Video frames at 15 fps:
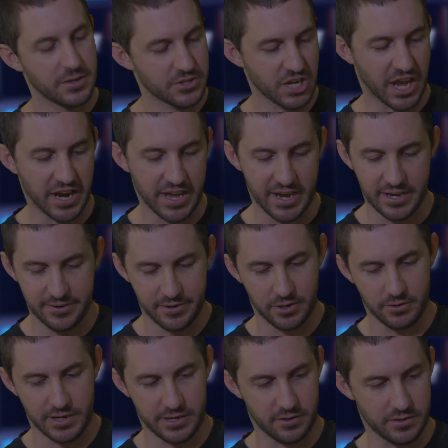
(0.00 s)
shout out, I'll
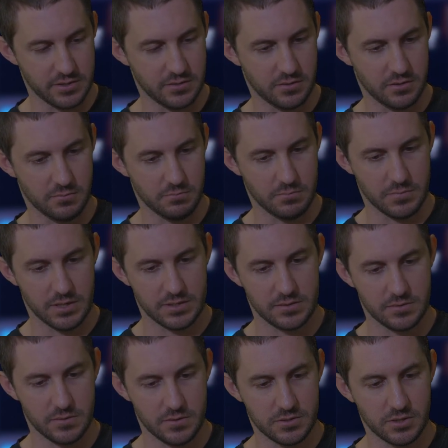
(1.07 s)
get onto them as
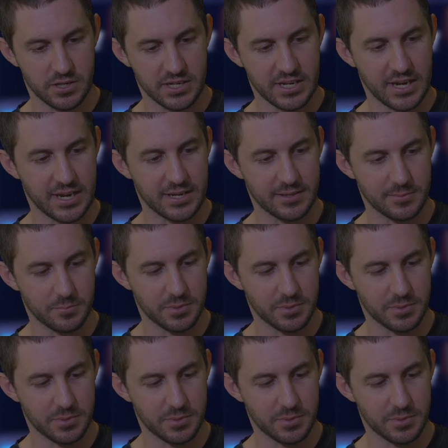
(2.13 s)
soon as I can.